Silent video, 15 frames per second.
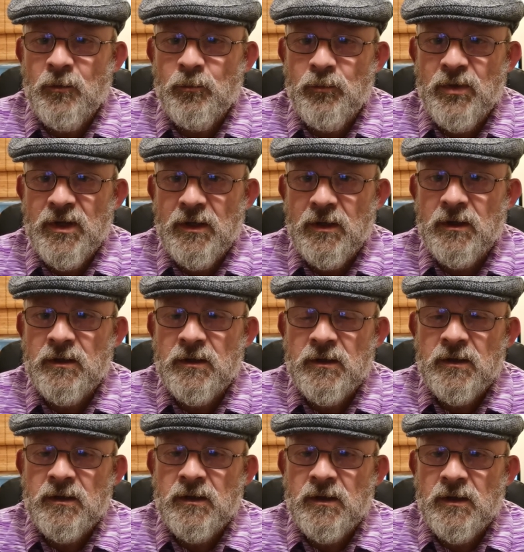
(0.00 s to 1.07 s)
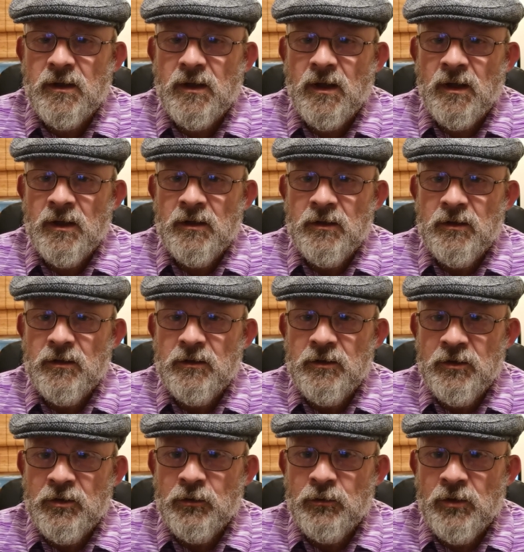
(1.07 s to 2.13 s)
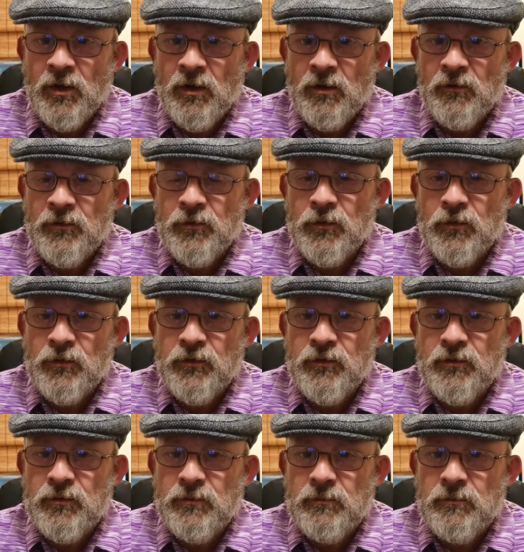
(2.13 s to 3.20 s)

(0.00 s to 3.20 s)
on beer, and you can't afford